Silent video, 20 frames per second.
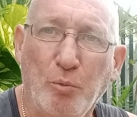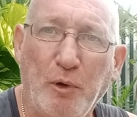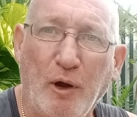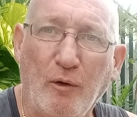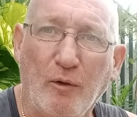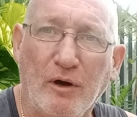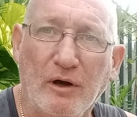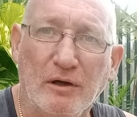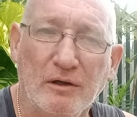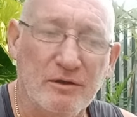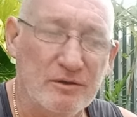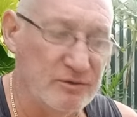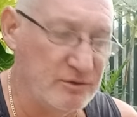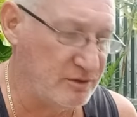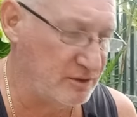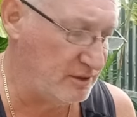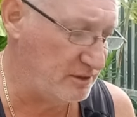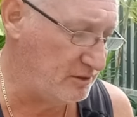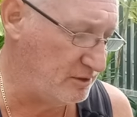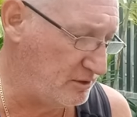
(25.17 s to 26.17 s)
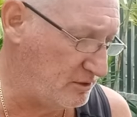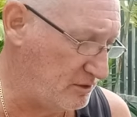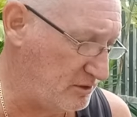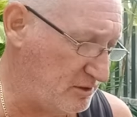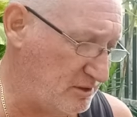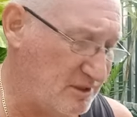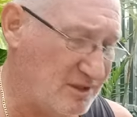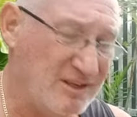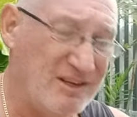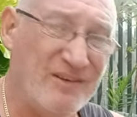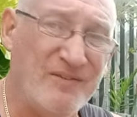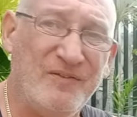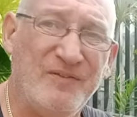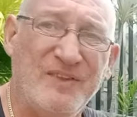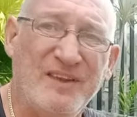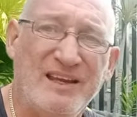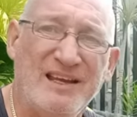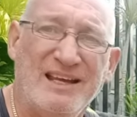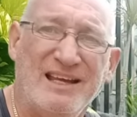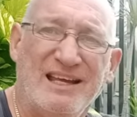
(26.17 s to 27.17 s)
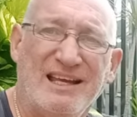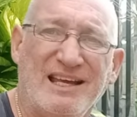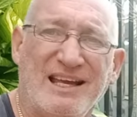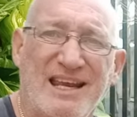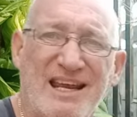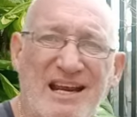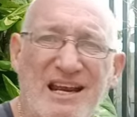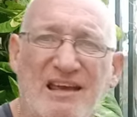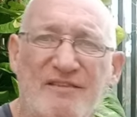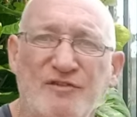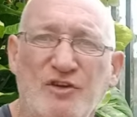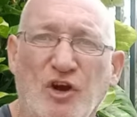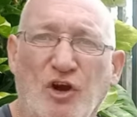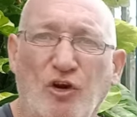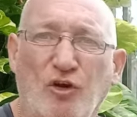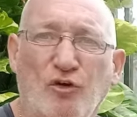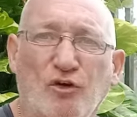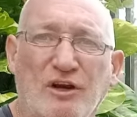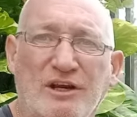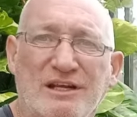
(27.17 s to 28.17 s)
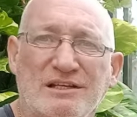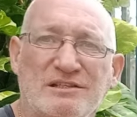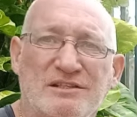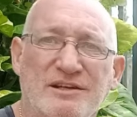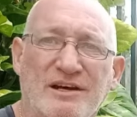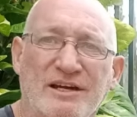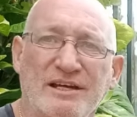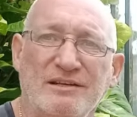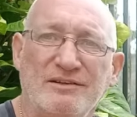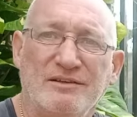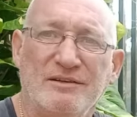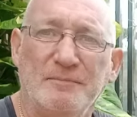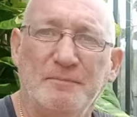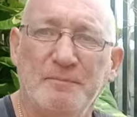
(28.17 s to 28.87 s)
power since 11 o'clock last night.